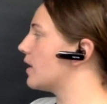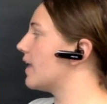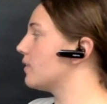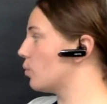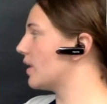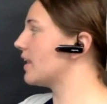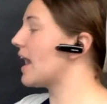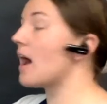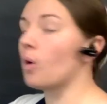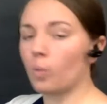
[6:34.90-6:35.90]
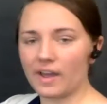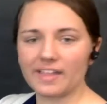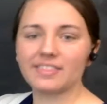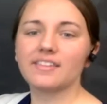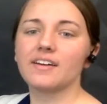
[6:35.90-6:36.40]
one and the width a
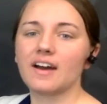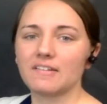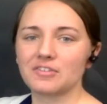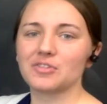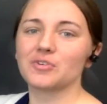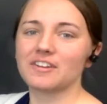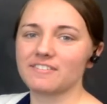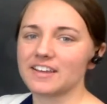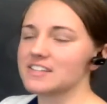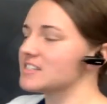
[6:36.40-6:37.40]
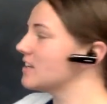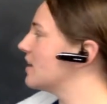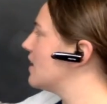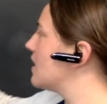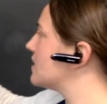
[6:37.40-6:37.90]
width of three feet.
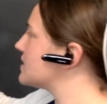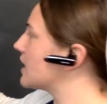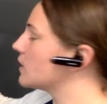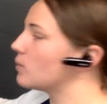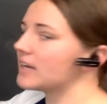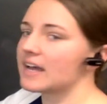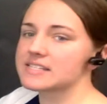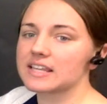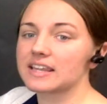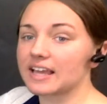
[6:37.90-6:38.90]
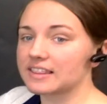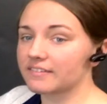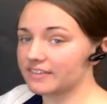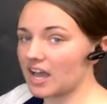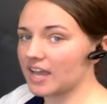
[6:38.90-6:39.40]
The second one has a length
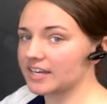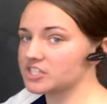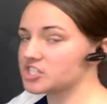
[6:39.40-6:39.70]
of nine